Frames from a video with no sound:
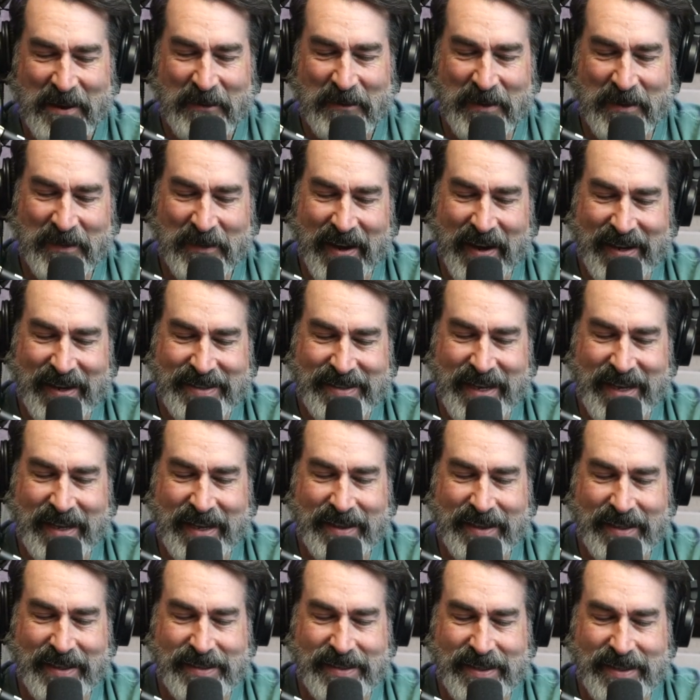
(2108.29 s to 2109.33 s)
got to take
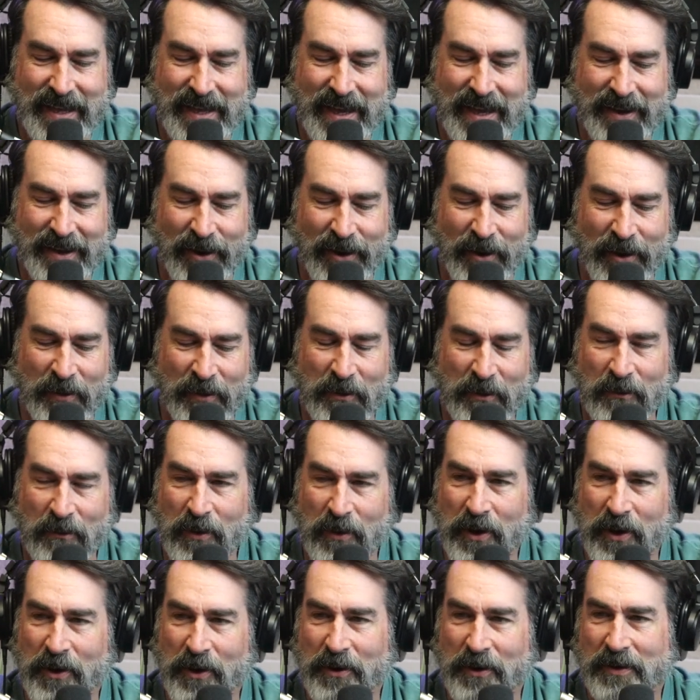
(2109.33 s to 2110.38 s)
this thing on the
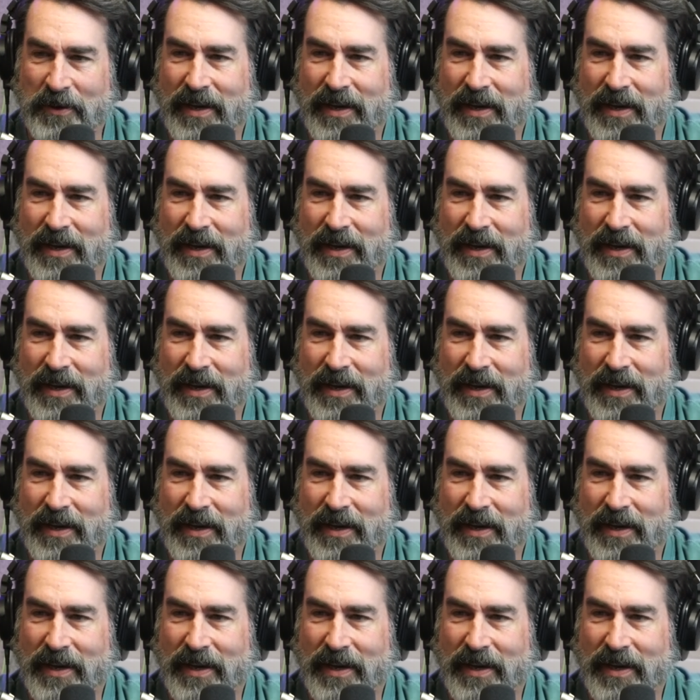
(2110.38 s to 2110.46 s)
road.